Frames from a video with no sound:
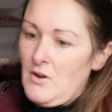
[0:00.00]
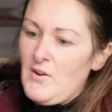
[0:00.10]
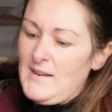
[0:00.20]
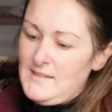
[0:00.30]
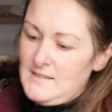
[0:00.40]

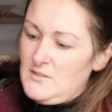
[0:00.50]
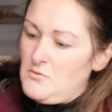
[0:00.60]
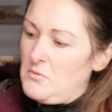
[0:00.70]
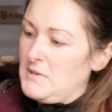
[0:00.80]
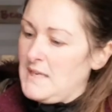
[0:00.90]
All right,
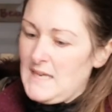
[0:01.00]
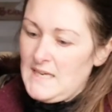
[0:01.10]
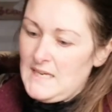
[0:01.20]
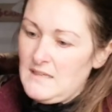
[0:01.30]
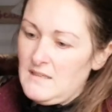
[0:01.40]
you only
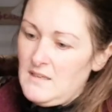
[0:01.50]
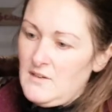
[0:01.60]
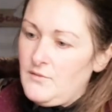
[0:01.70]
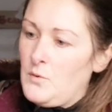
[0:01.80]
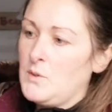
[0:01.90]
get
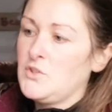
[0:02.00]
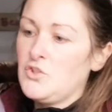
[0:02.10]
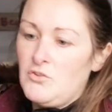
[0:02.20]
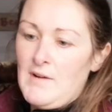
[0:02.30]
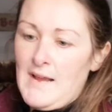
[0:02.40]

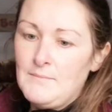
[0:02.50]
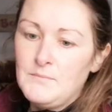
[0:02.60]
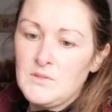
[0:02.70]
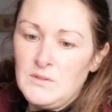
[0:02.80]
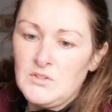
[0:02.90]
400
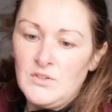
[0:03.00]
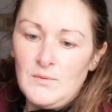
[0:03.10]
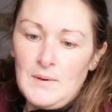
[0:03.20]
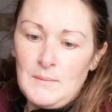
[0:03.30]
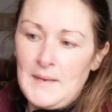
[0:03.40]
grams, so I
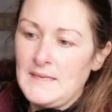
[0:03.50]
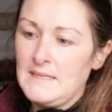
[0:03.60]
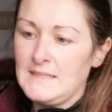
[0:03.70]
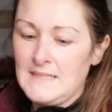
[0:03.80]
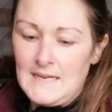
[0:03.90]
don't know how
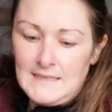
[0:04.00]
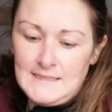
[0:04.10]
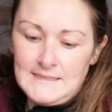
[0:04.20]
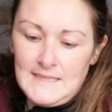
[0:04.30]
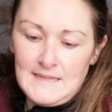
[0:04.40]
many
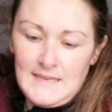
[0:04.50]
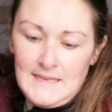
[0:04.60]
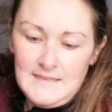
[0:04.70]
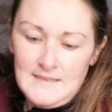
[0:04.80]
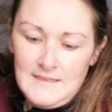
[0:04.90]
exactly is in
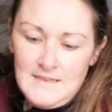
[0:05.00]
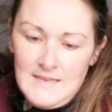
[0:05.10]
there.